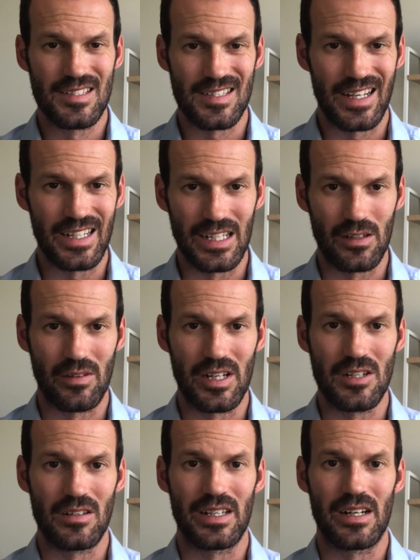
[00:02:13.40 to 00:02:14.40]
staying in a
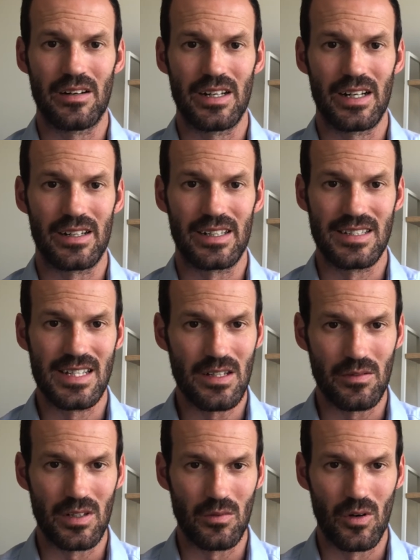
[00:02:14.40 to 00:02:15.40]
regional area,
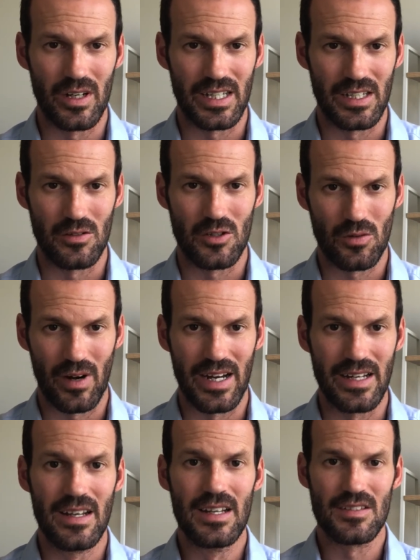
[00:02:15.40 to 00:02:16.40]
continuing to work in your
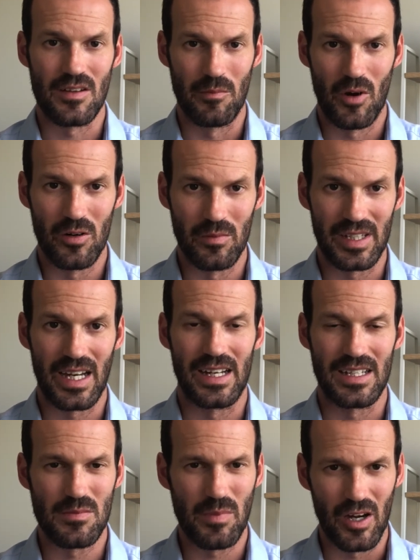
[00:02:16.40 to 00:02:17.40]
trade, so motor
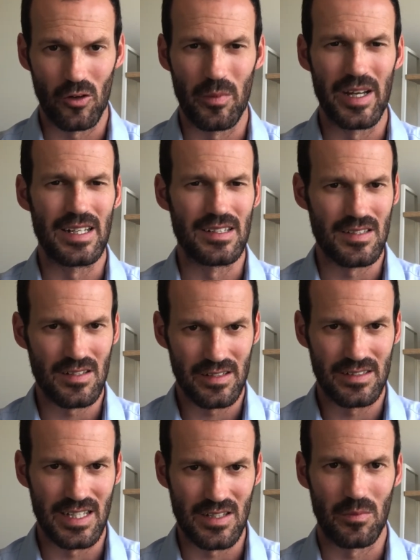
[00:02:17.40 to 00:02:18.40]
mechanics, panel beaters,
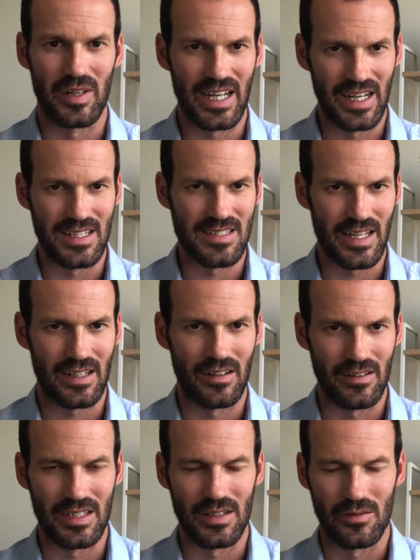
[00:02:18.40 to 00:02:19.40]
diesel mechanics, that
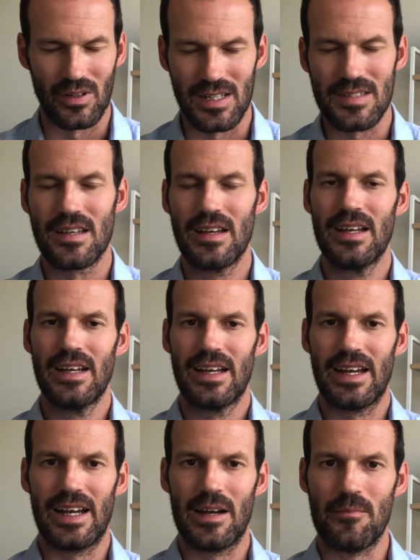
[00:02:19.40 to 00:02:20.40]
kind of thing for us.
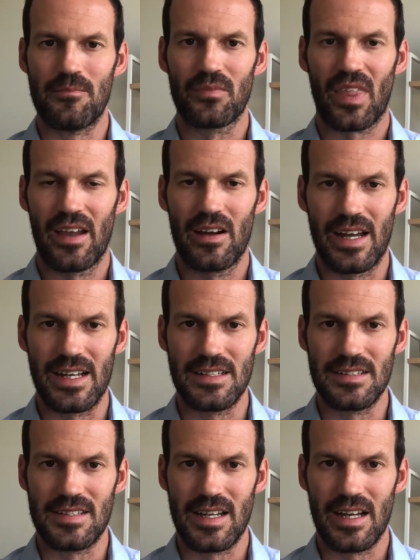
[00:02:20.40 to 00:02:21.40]

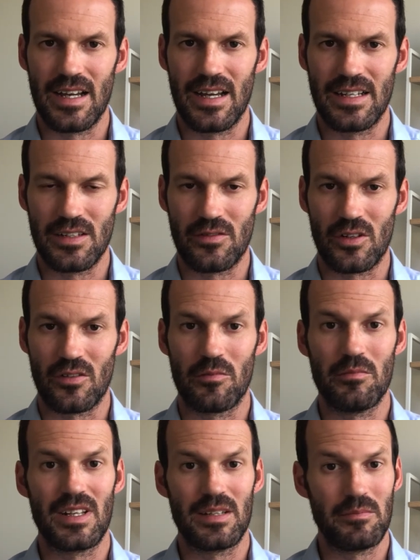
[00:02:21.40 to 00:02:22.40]
And you've got to
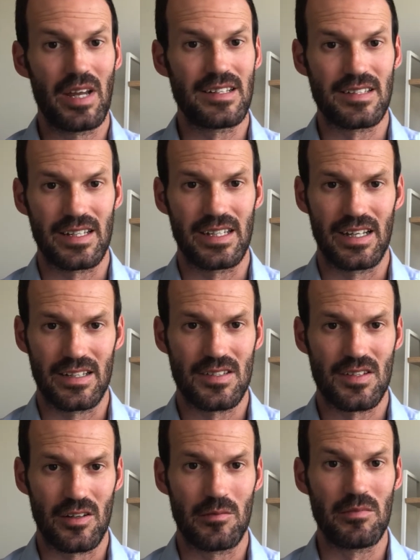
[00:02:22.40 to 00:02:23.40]
have met a
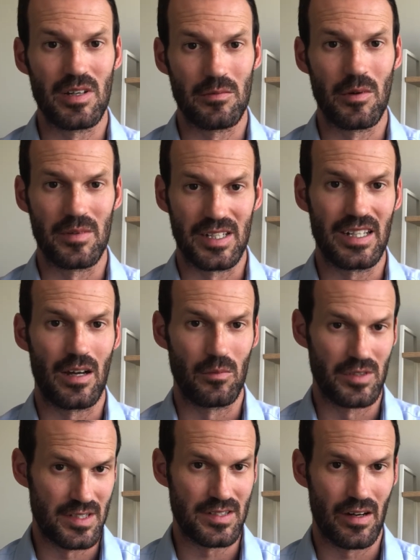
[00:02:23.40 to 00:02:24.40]
certain minimum
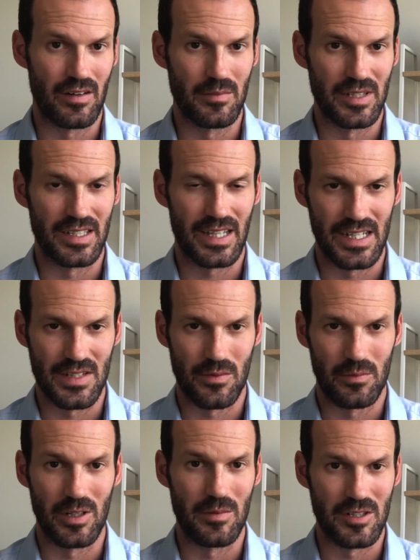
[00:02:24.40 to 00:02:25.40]
income, which is going to be the case
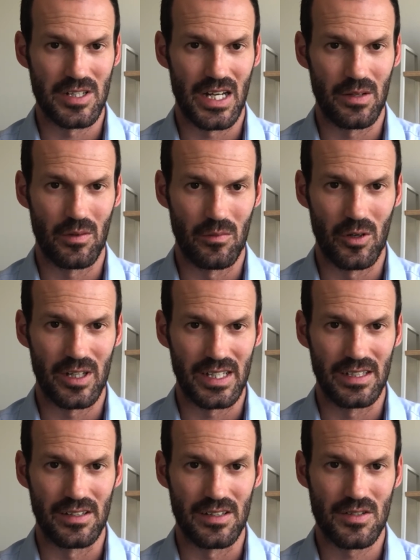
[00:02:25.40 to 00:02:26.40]
for pretty much anyone
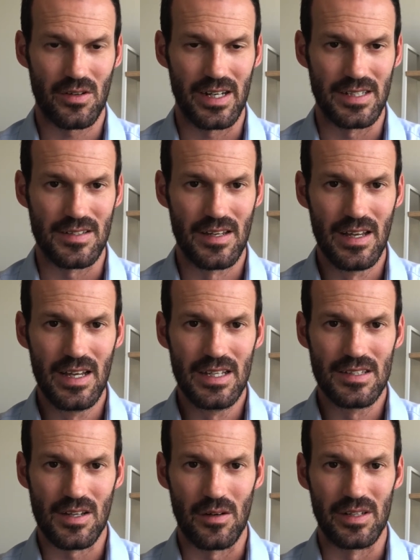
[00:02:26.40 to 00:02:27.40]
working in those trades.
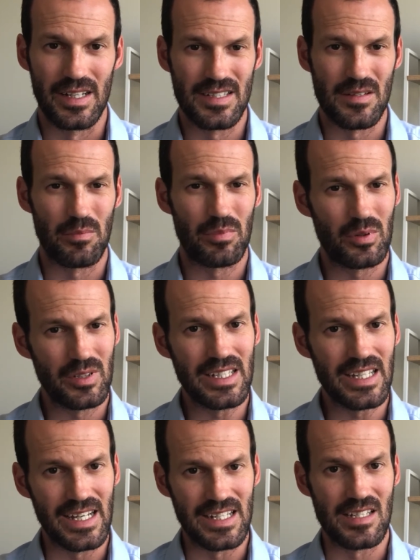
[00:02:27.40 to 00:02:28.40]
So it's a
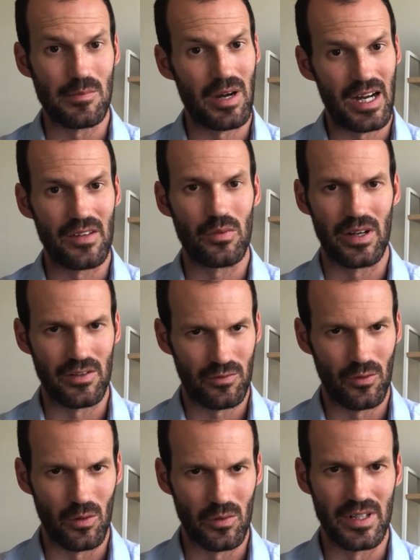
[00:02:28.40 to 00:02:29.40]
pretty easy pathway
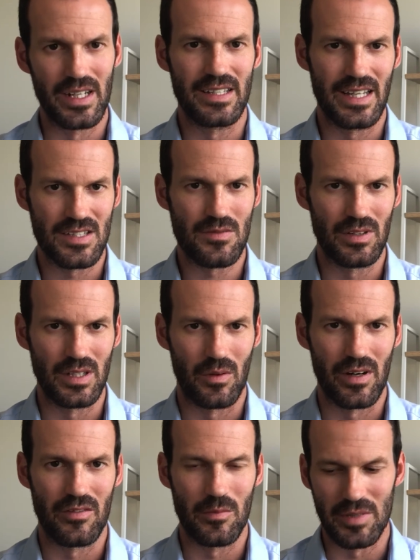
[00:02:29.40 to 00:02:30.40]
forward, and that's really
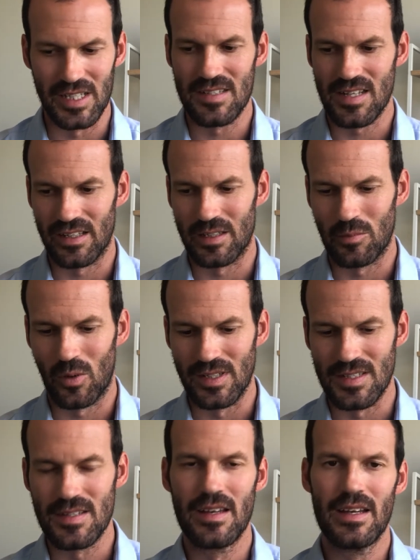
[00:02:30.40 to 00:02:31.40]
one of the big selling
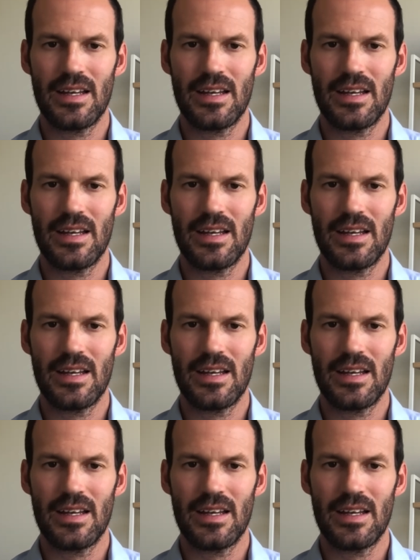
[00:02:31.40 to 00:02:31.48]
points.